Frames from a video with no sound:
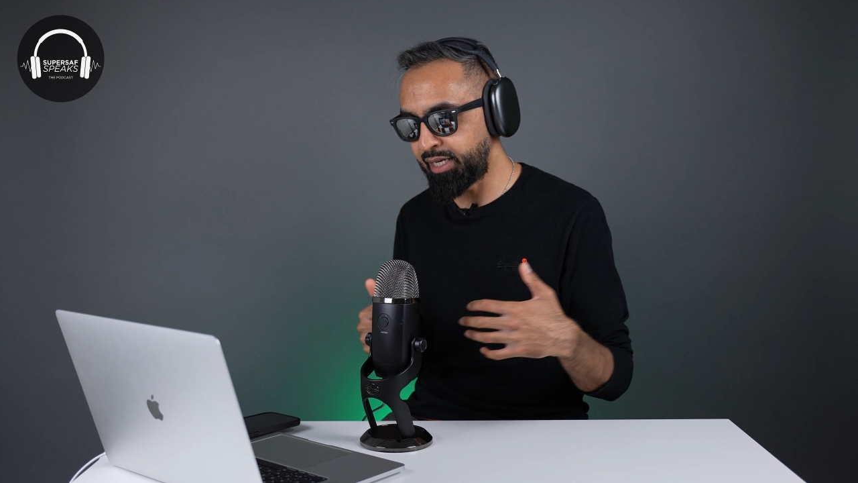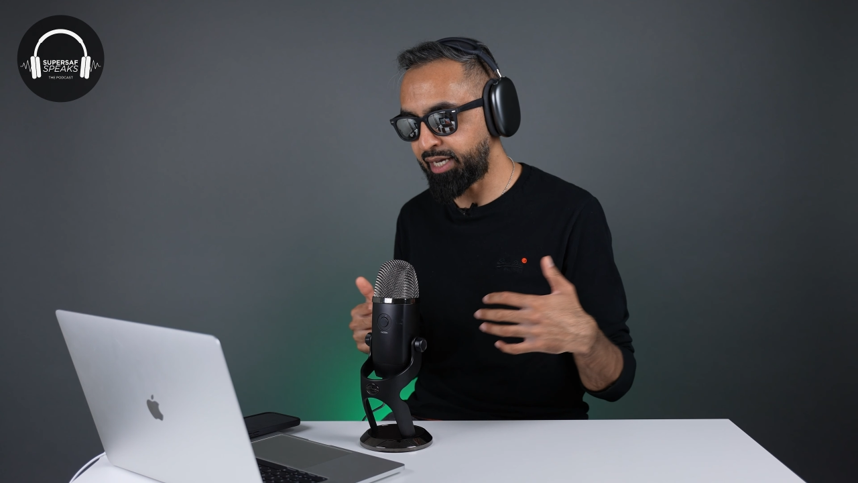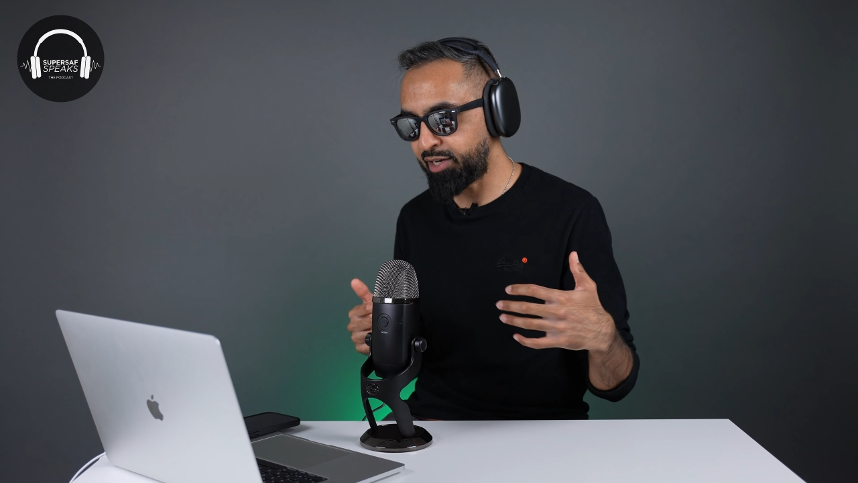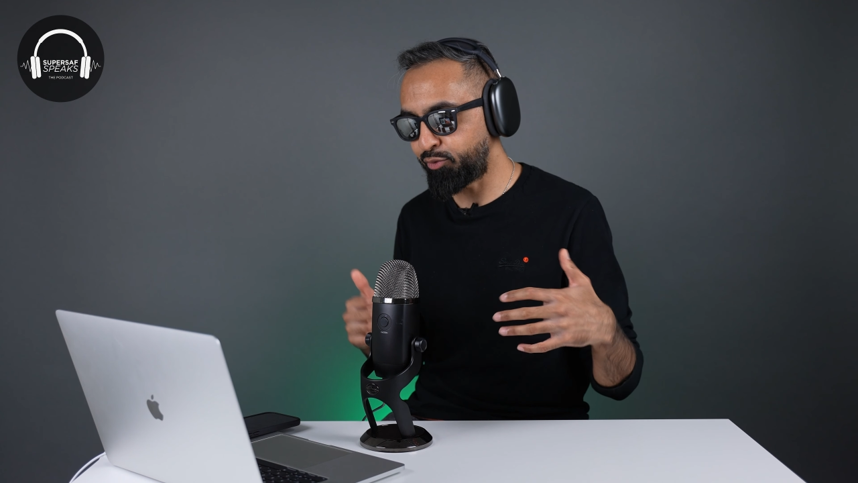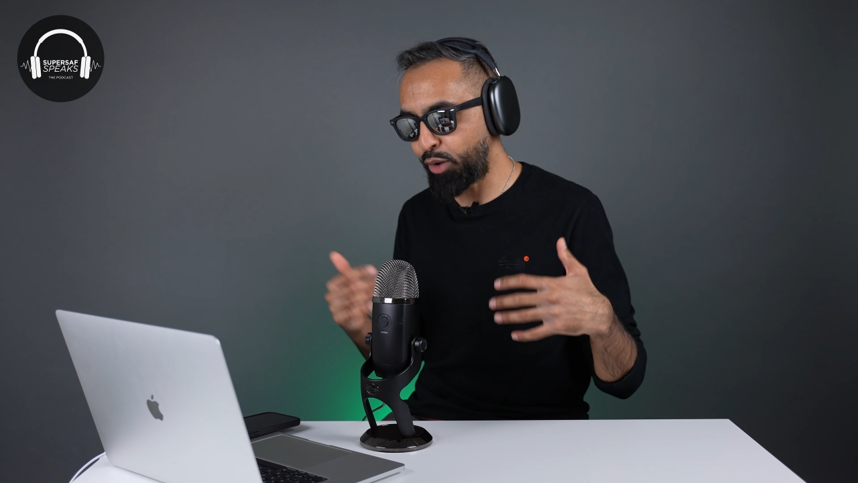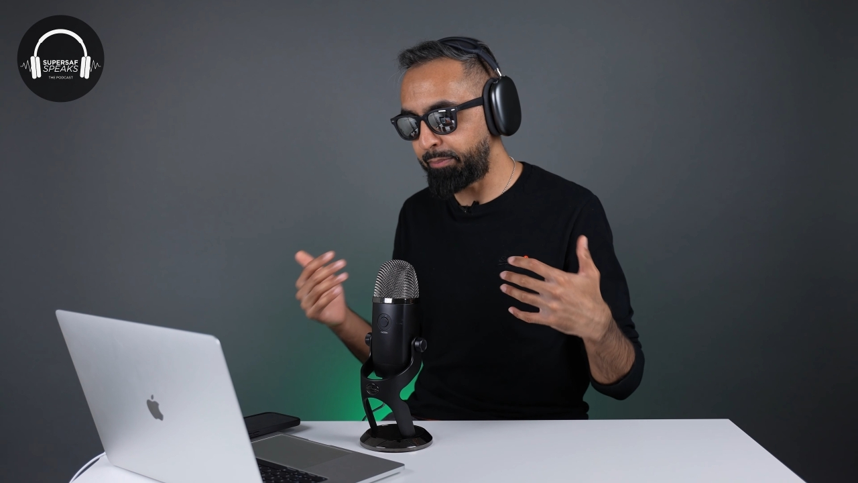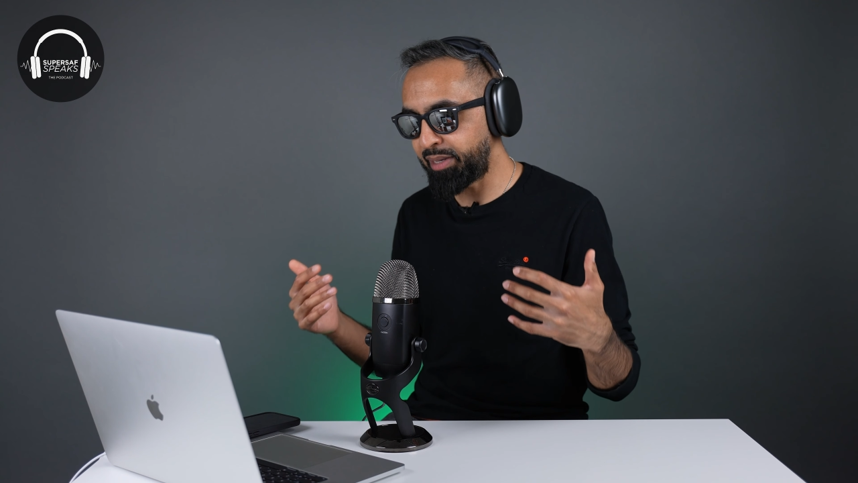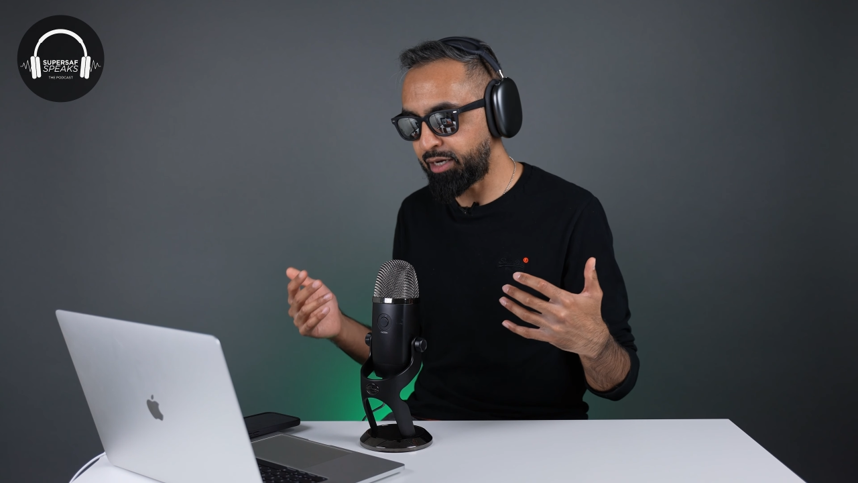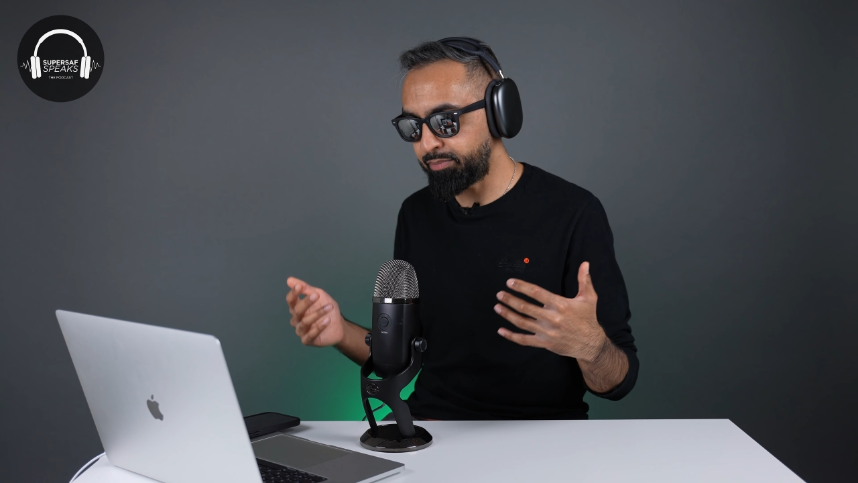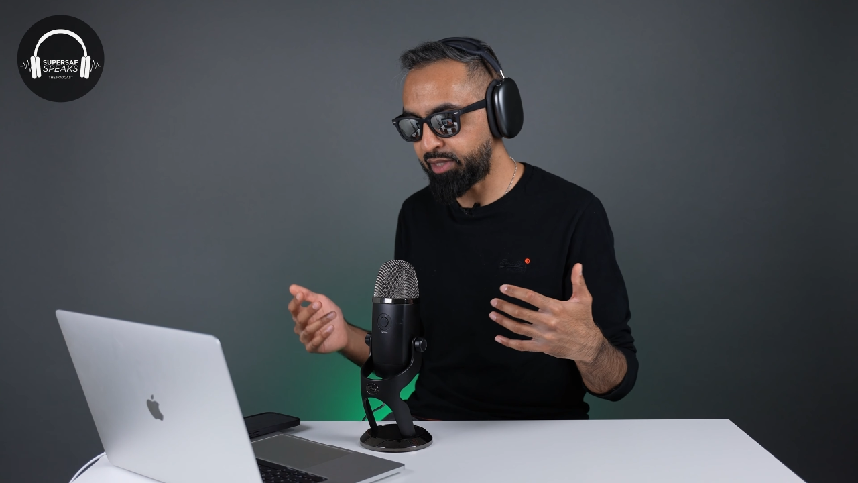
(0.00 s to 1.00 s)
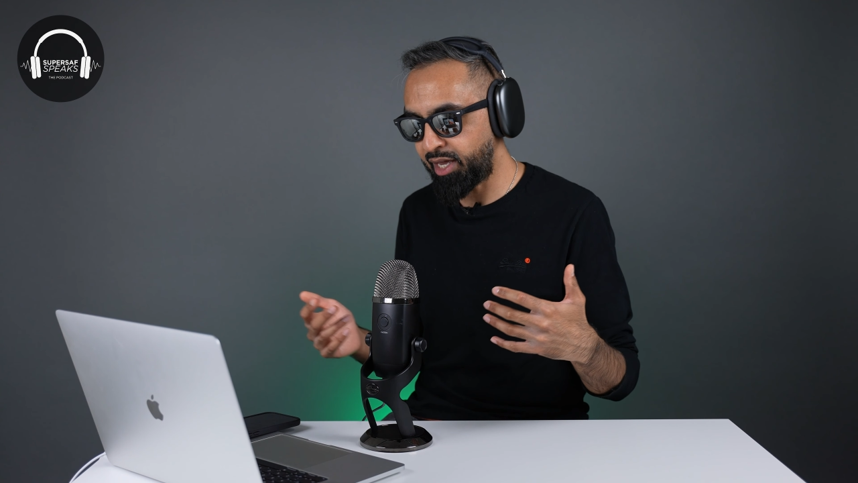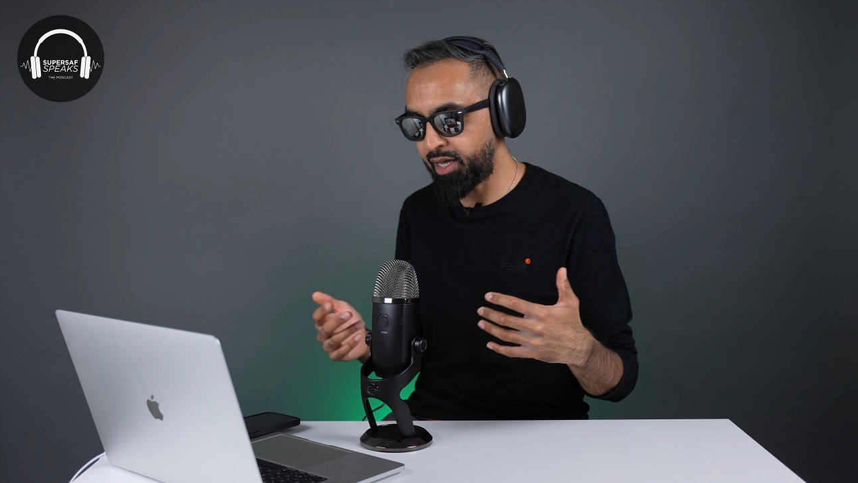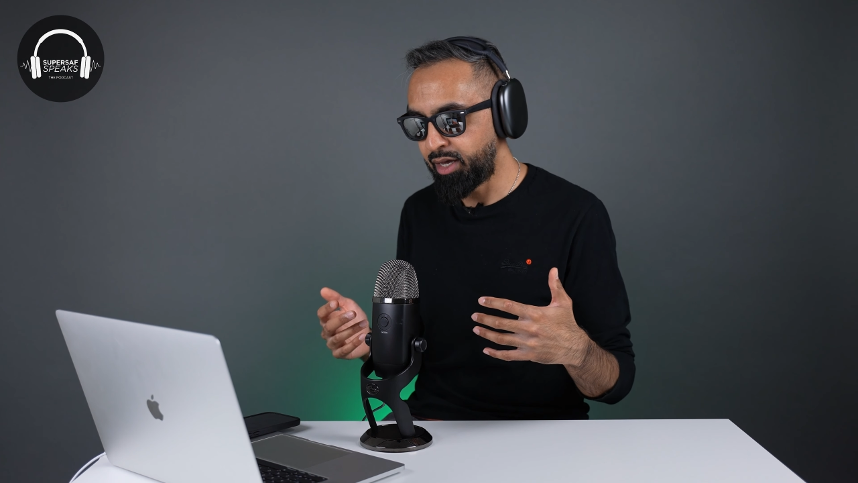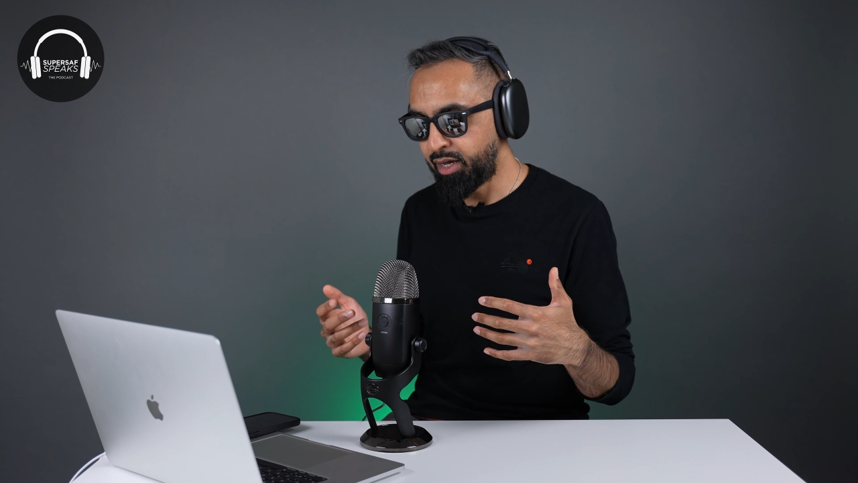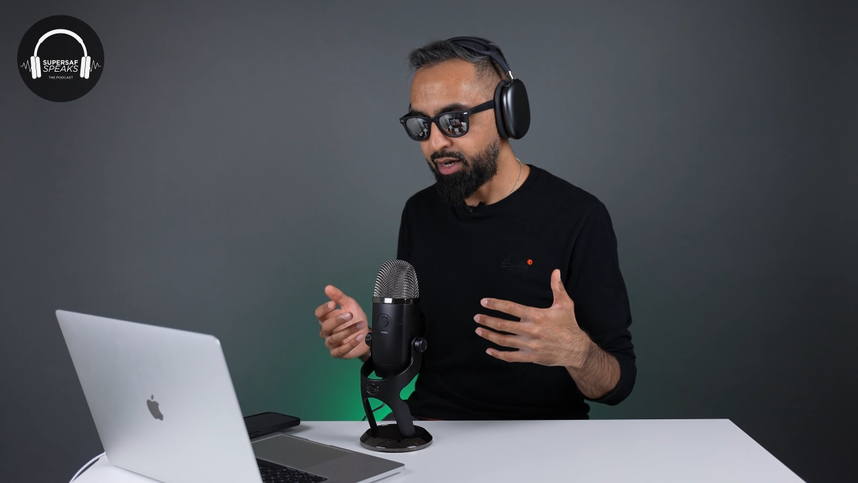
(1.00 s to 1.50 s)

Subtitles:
kind of ramping up their